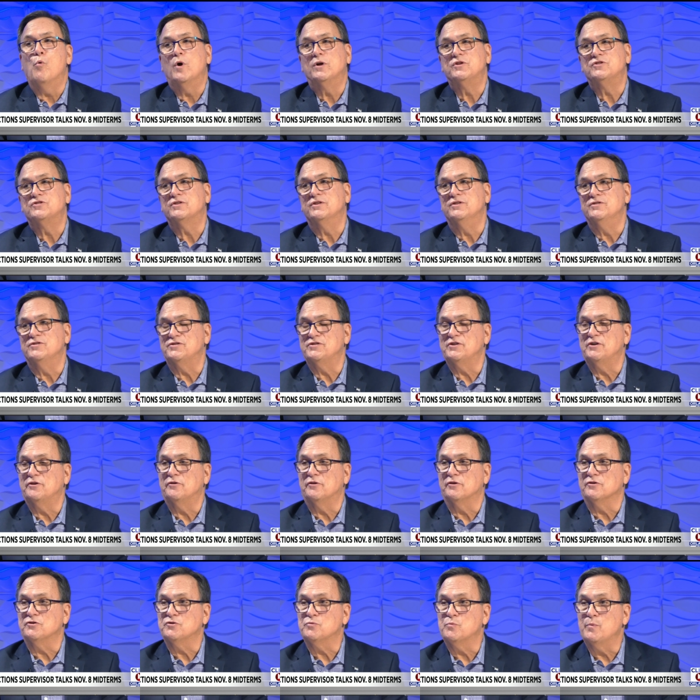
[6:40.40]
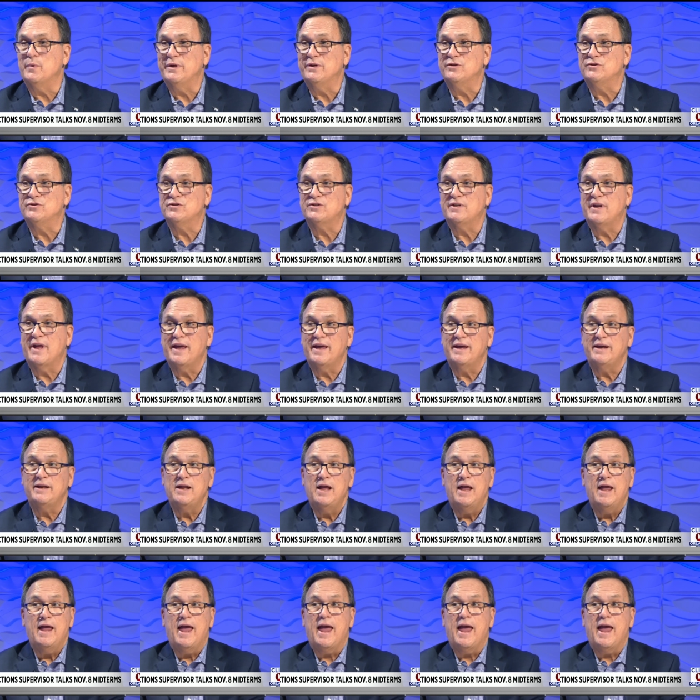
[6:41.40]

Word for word: once considered a swing state,